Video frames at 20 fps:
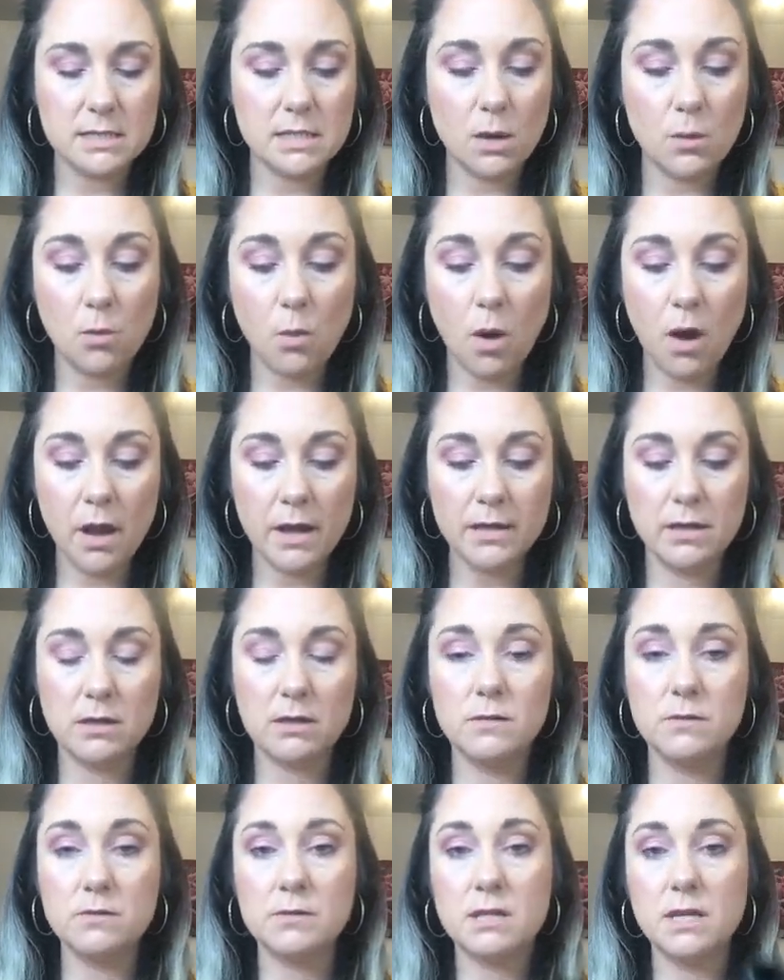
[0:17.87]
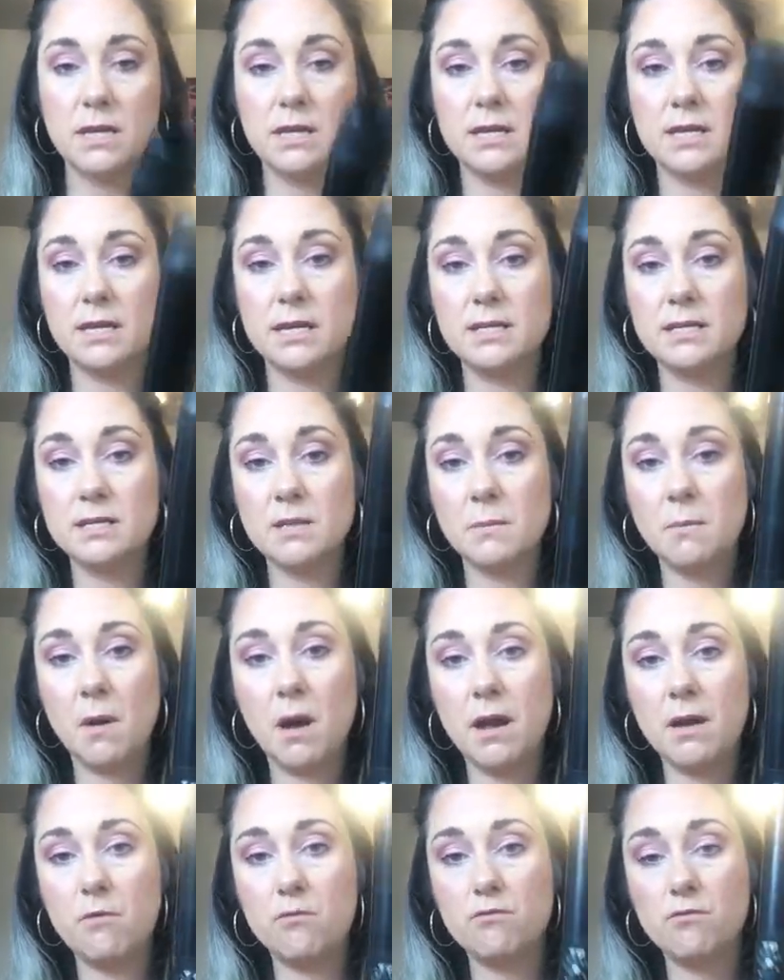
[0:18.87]
So what I use is
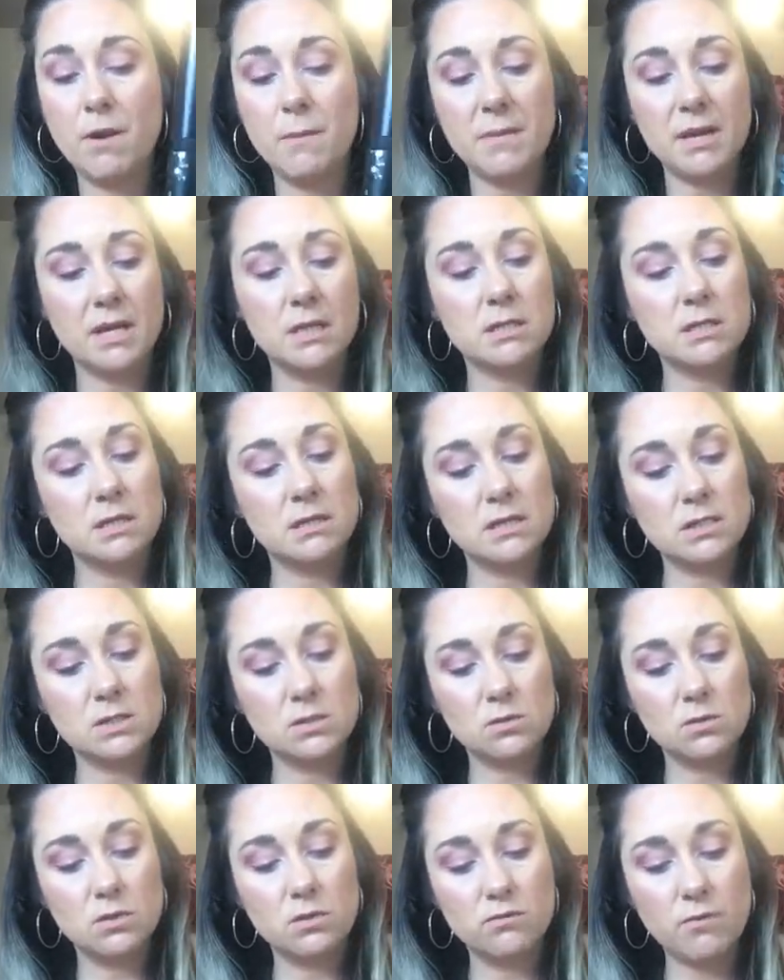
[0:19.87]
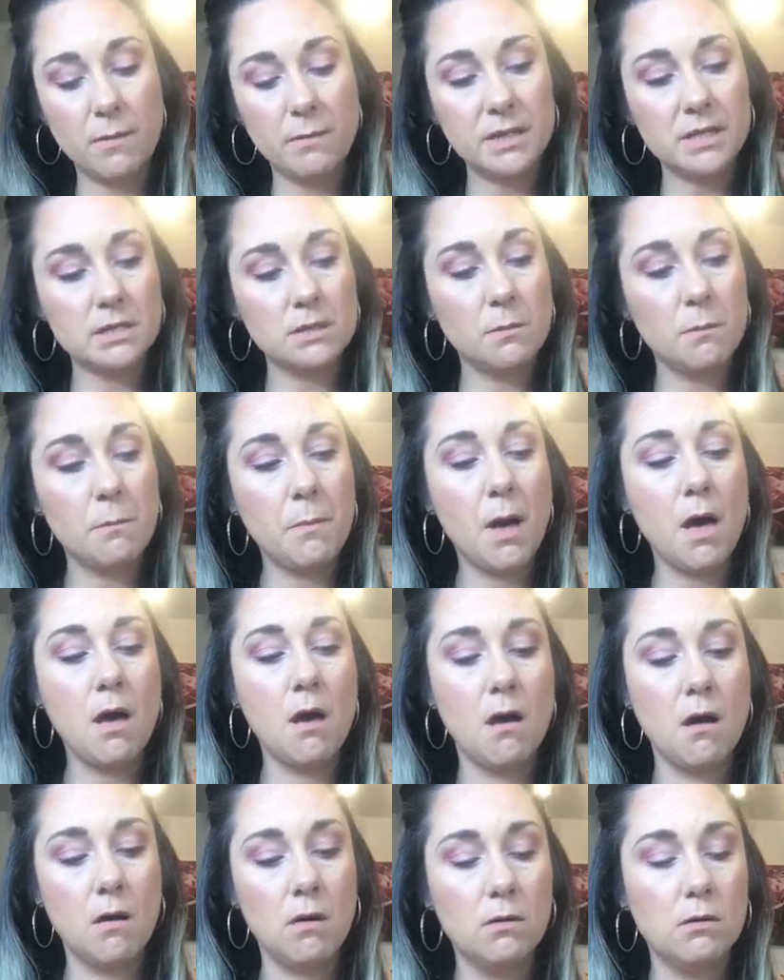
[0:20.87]
my Remington, this is called the Remington
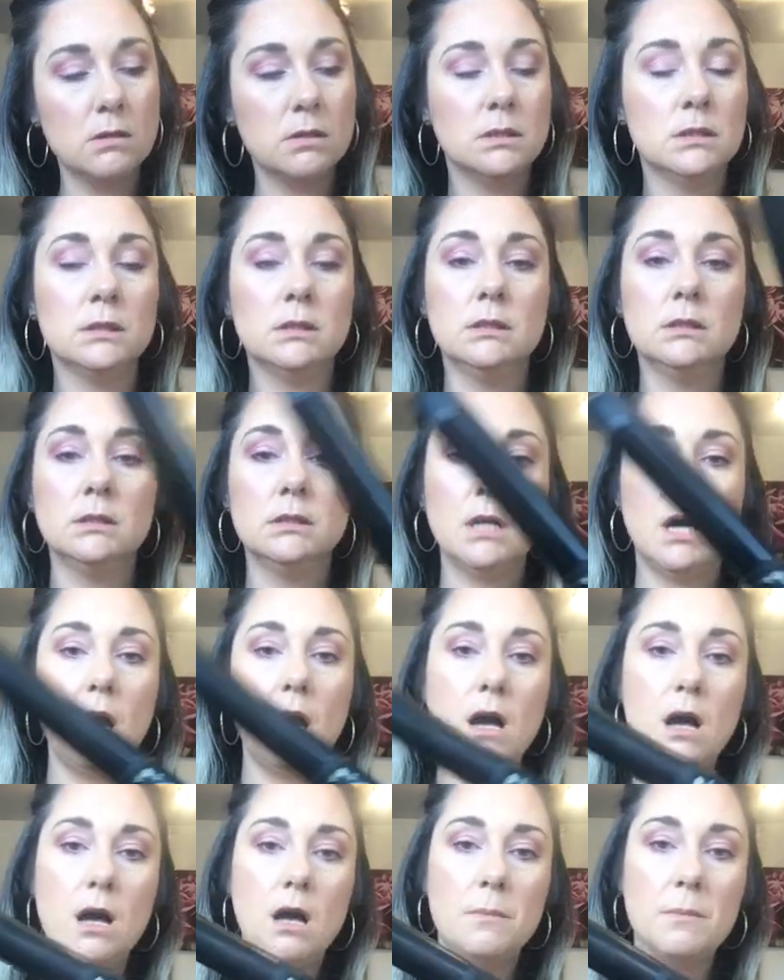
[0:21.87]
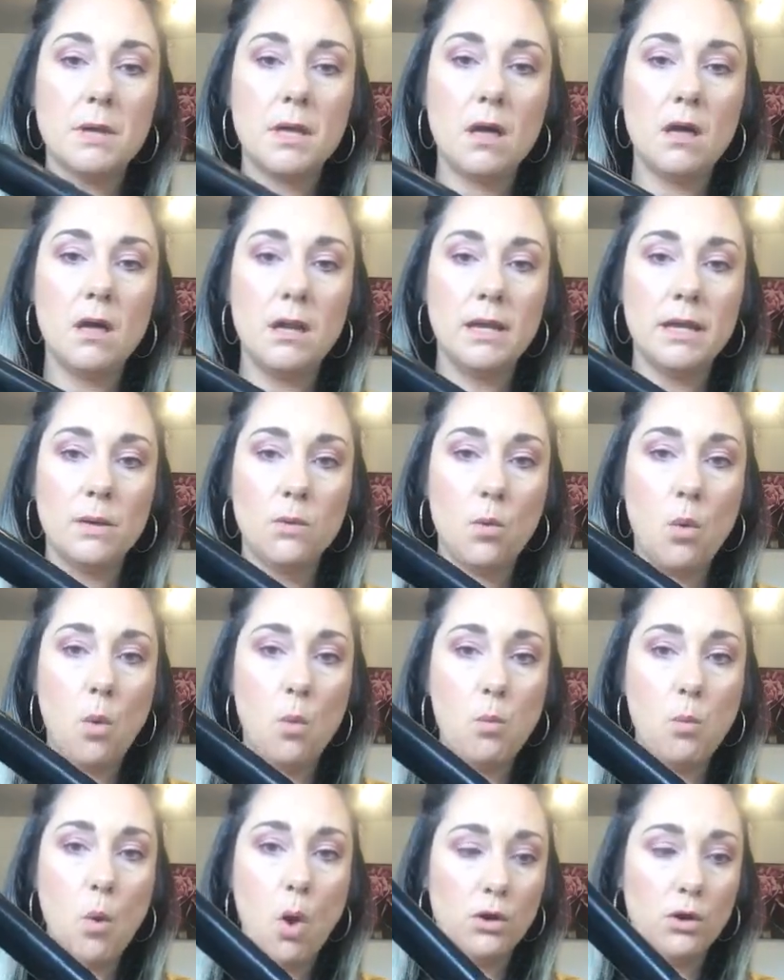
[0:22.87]
Pearl curling
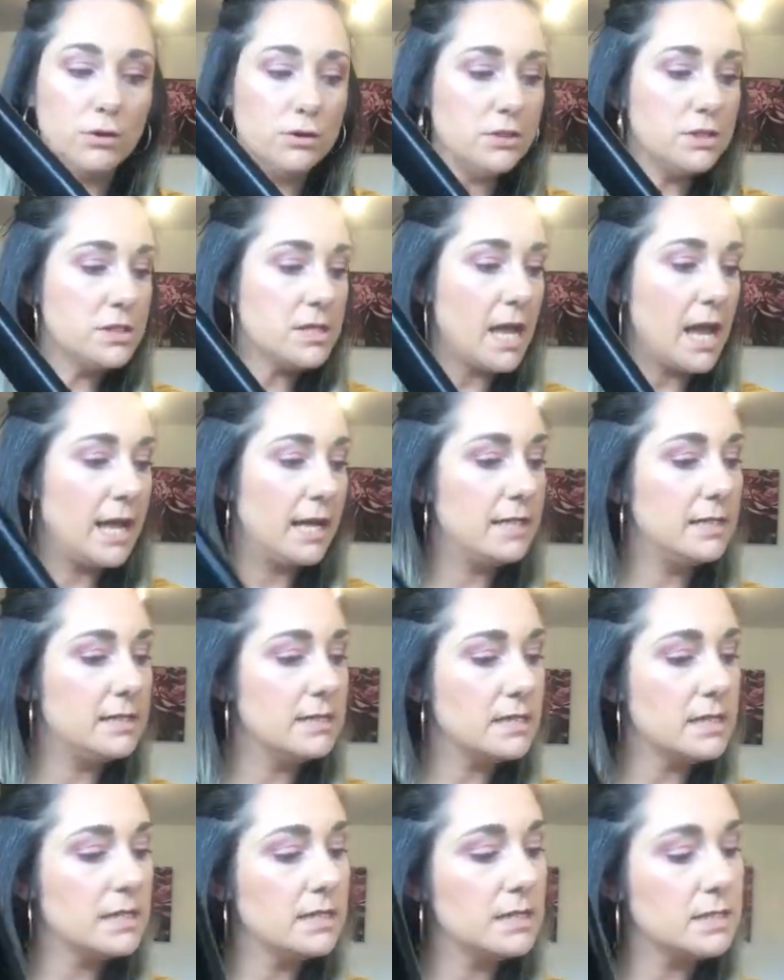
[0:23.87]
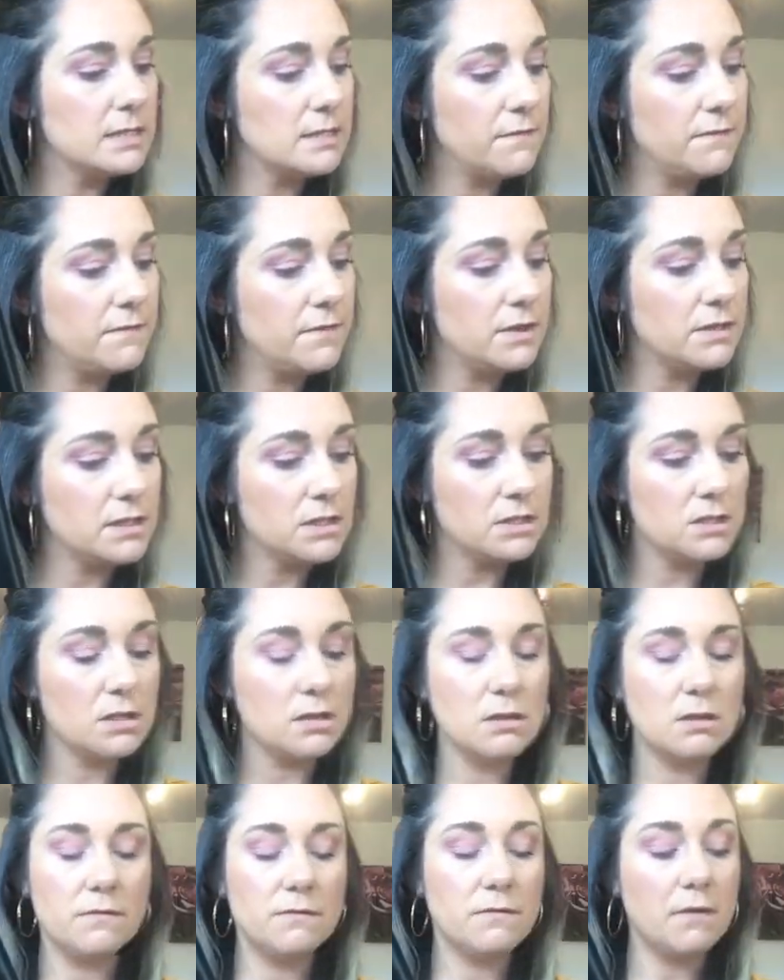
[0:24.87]
wand, and it is a
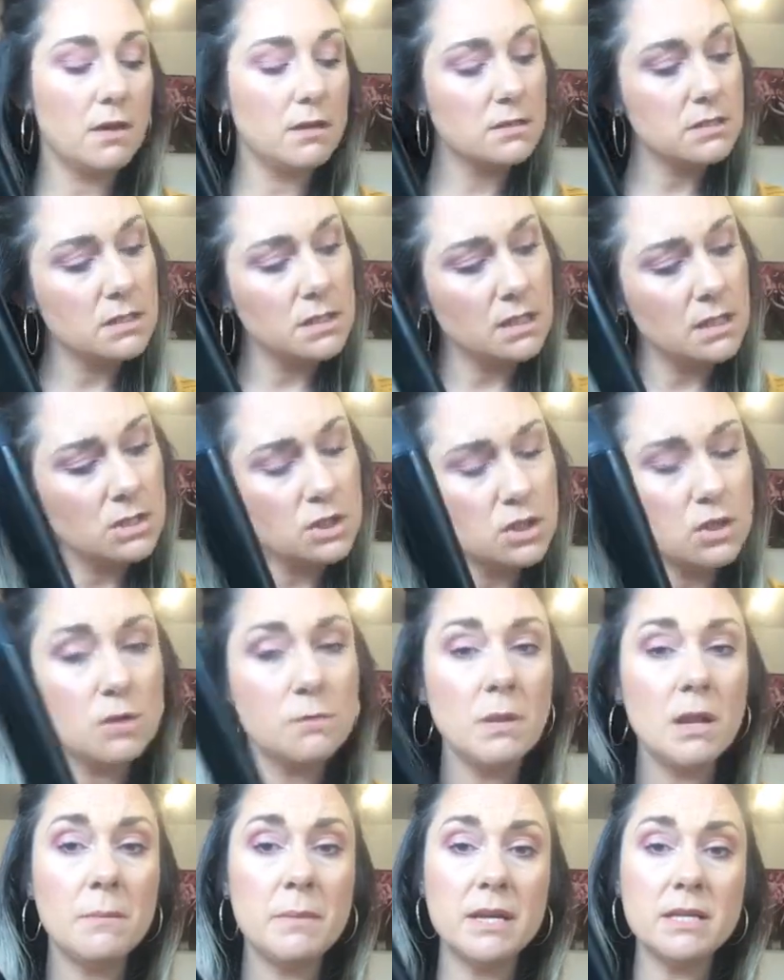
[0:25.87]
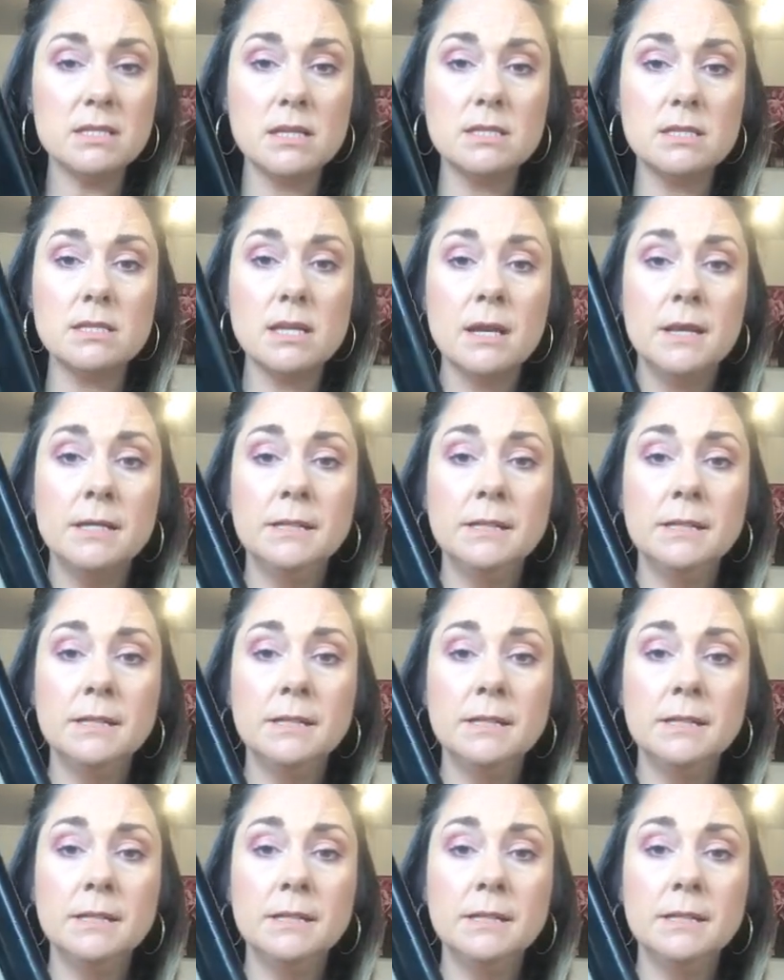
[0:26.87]
32 millimeters.